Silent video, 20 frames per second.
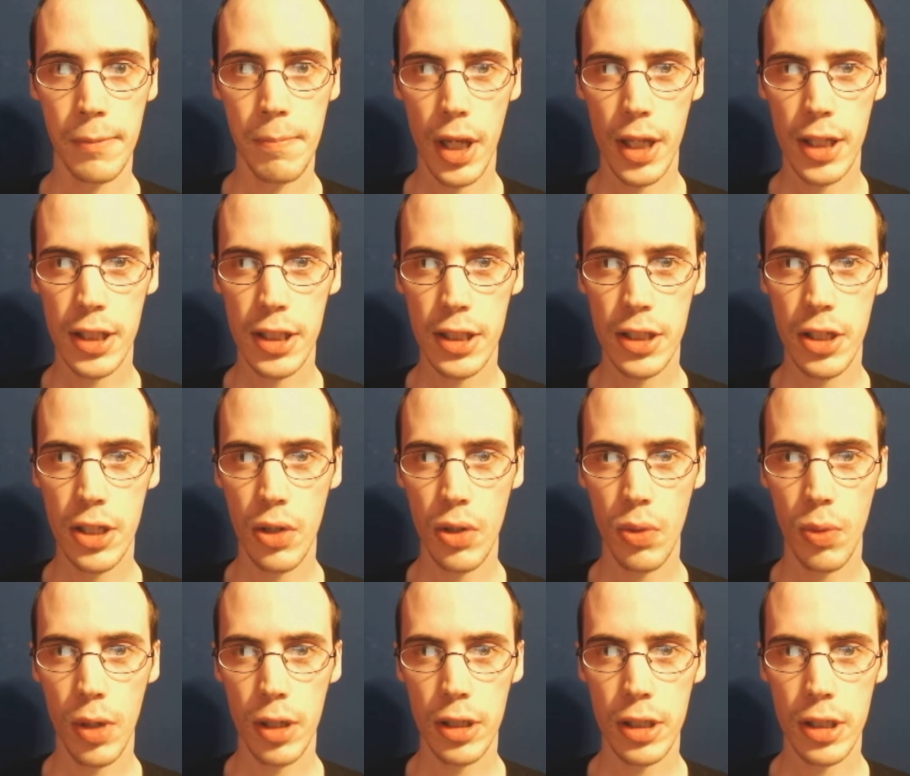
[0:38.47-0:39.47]
They
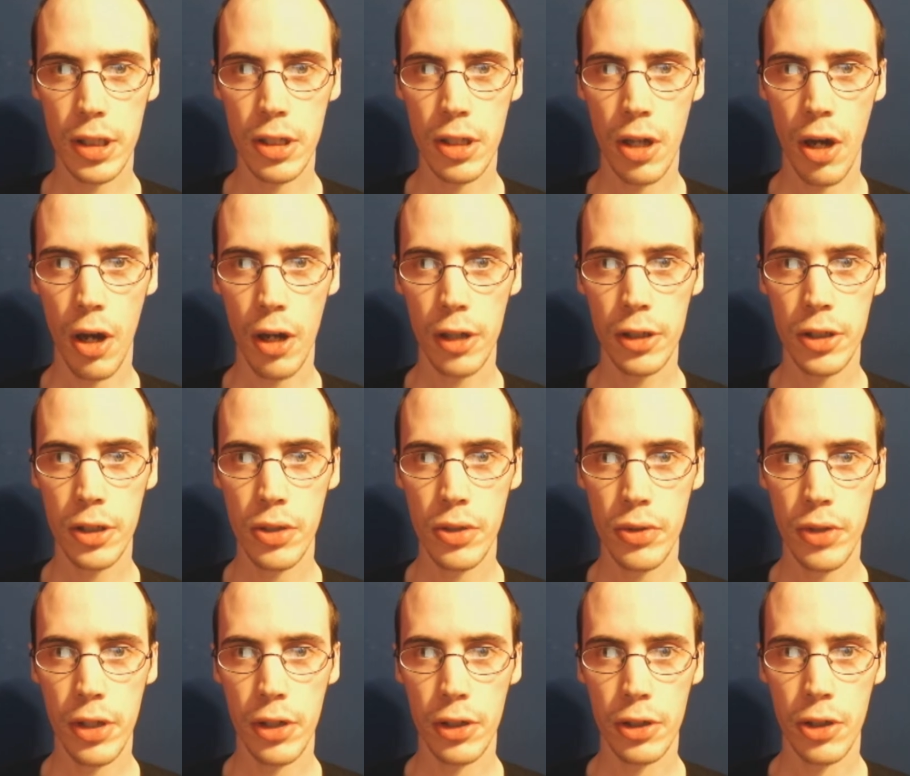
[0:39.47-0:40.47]
still want to talk to
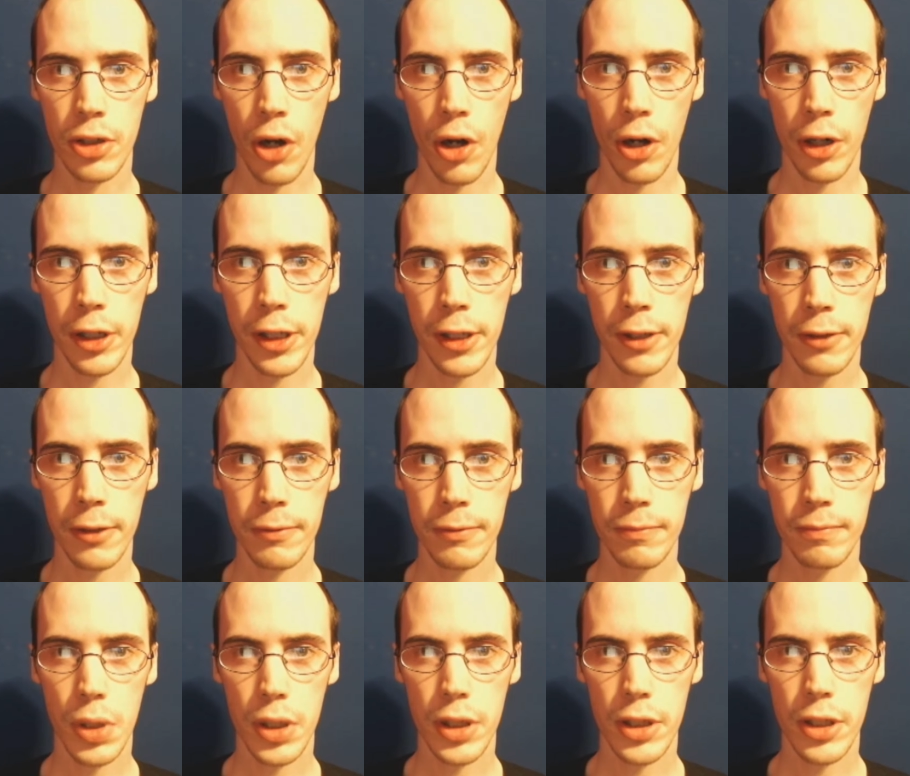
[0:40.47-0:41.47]
their target,
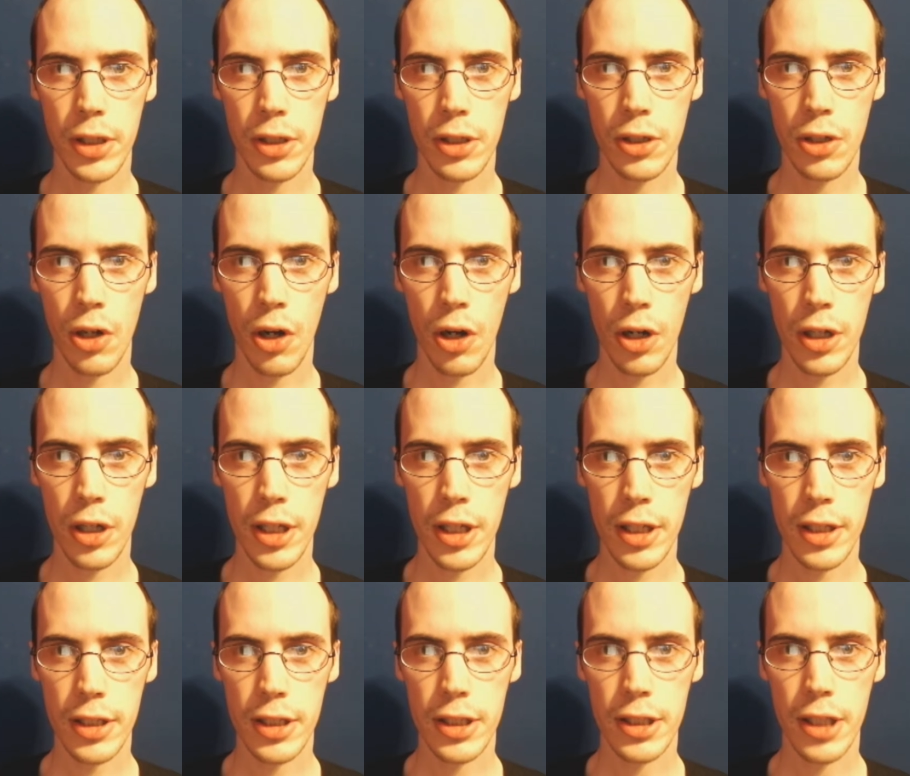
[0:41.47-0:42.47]
but the
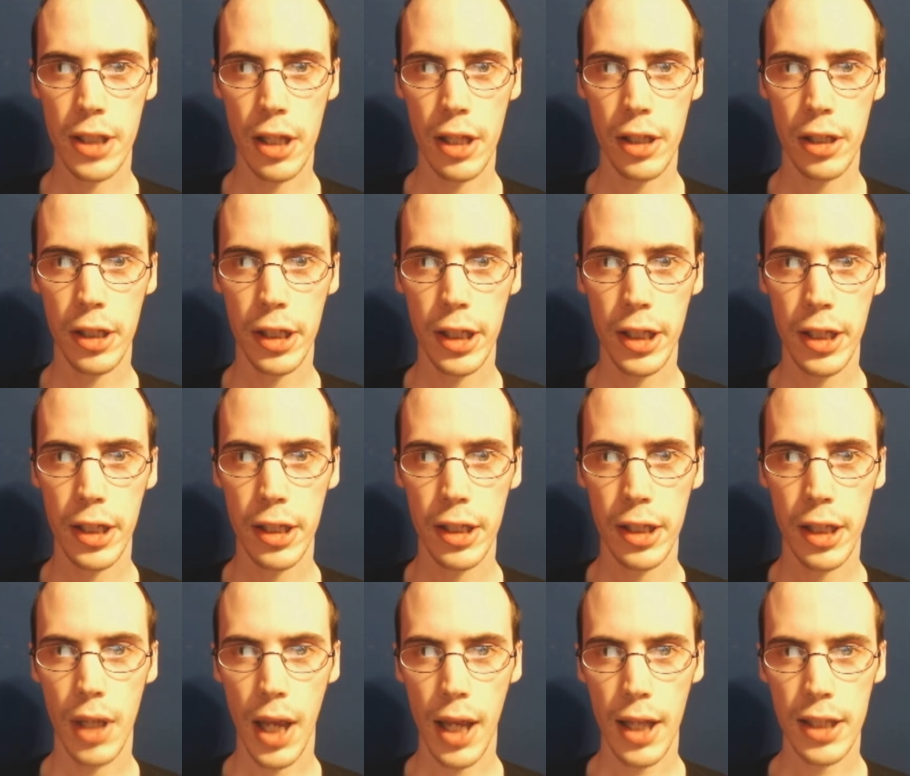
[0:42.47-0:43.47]
target suddenly
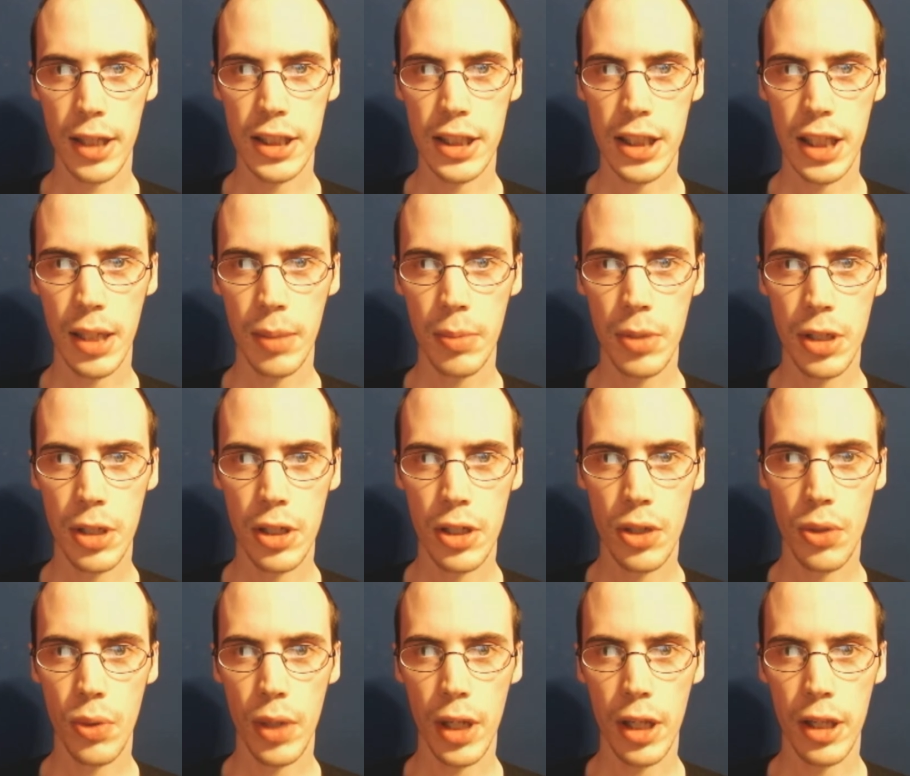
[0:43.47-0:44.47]
can't seem to
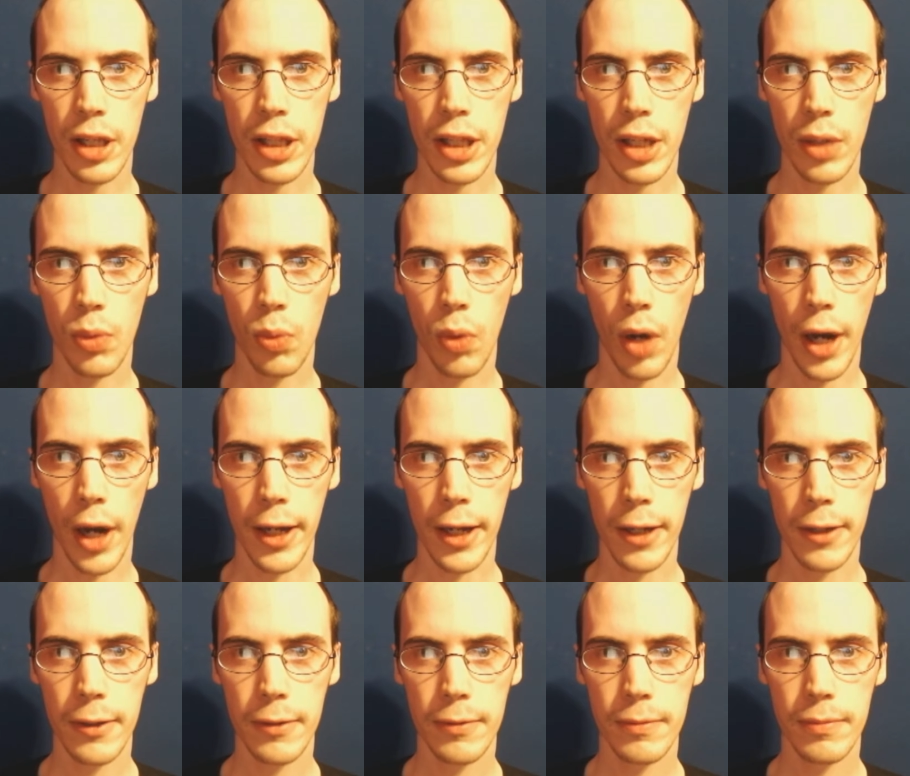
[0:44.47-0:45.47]
do anything right.